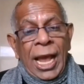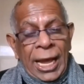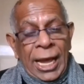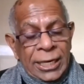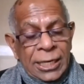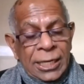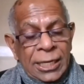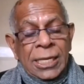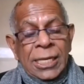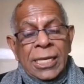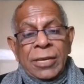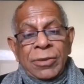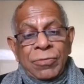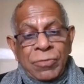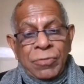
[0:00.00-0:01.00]
and
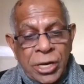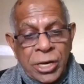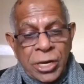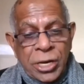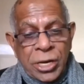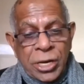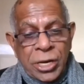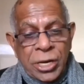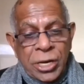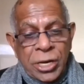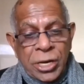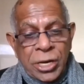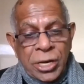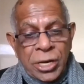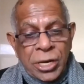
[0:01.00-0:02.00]
we
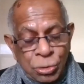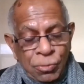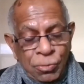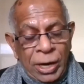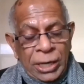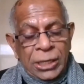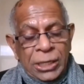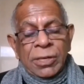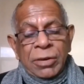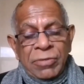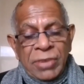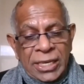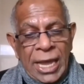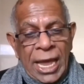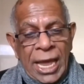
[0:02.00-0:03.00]
should do
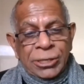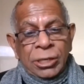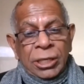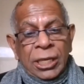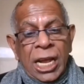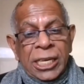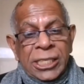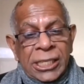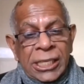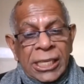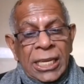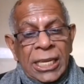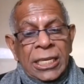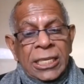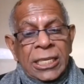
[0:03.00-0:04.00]
whatever we can to
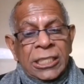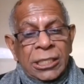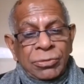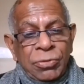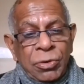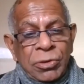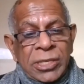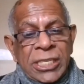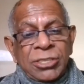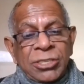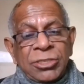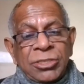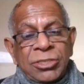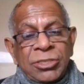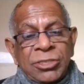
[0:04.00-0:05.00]
curtail its
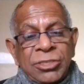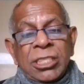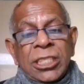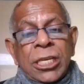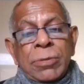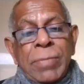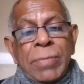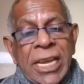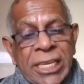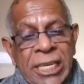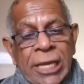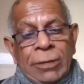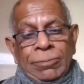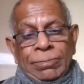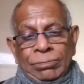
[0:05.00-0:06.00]
influence in decision
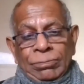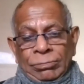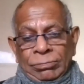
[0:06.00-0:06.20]
making.